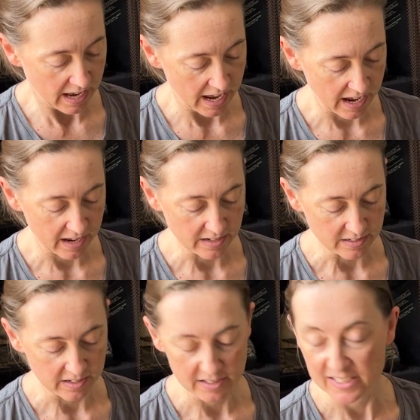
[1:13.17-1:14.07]
and
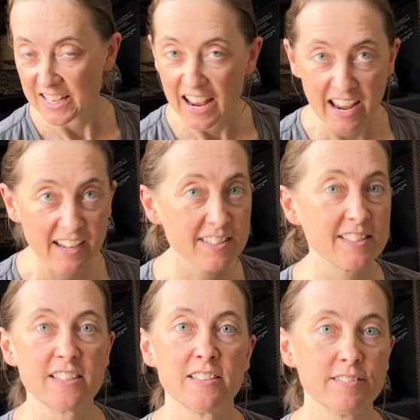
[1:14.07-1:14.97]
uh, snacks
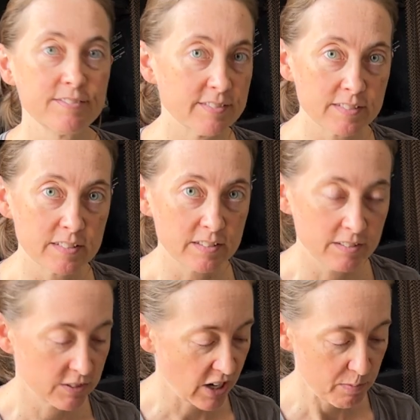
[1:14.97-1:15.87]
and
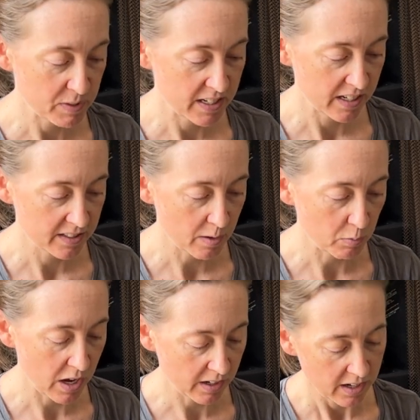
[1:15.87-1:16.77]
chapsticks
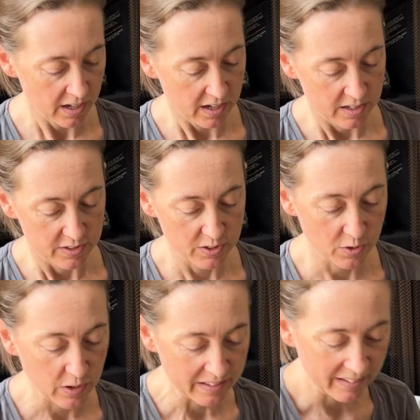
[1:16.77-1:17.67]
unblock.
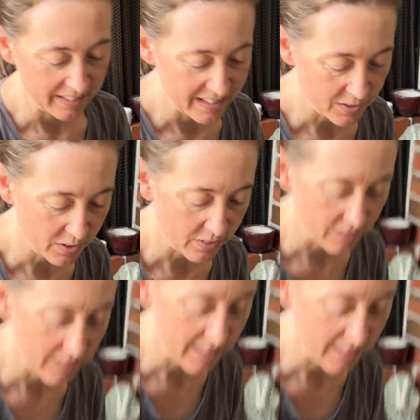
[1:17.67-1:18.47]
So, and then these are, these